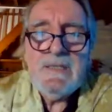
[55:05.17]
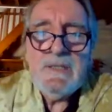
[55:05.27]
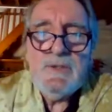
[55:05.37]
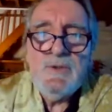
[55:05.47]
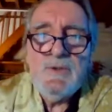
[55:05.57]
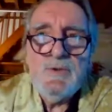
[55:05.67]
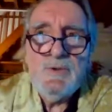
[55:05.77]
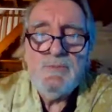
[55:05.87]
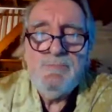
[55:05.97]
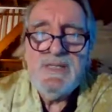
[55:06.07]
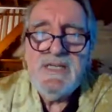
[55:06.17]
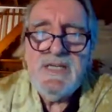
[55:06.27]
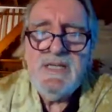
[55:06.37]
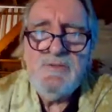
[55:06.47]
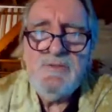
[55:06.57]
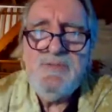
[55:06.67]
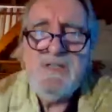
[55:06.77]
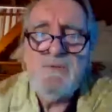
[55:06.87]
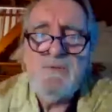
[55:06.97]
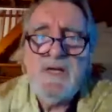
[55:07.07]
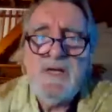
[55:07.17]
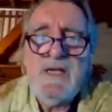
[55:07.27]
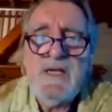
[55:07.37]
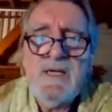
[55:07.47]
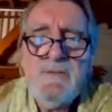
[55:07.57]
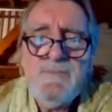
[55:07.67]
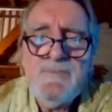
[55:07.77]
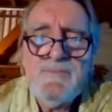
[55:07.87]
you begin to be aware